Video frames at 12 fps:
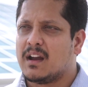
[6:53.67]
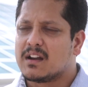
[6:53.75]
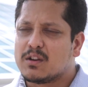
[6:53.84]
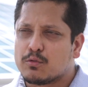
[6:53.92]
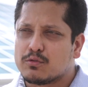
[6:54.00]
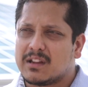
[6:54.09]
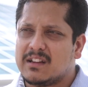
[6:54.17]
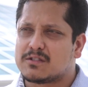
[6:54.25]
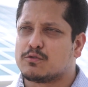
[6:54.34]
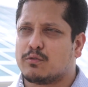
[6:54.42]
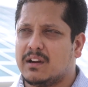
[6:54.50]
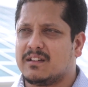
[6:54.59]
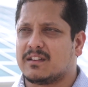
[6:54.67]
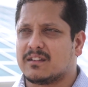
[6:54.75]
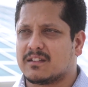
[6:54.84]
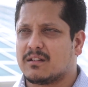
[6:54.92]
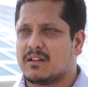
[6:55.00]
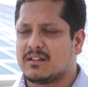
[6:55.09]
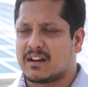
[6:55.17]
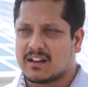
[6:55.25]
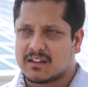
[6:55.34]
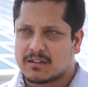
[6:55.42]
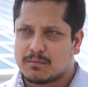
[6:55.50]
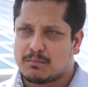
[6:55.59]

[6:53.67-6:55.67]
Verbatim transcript: Due to these two reasons, that is,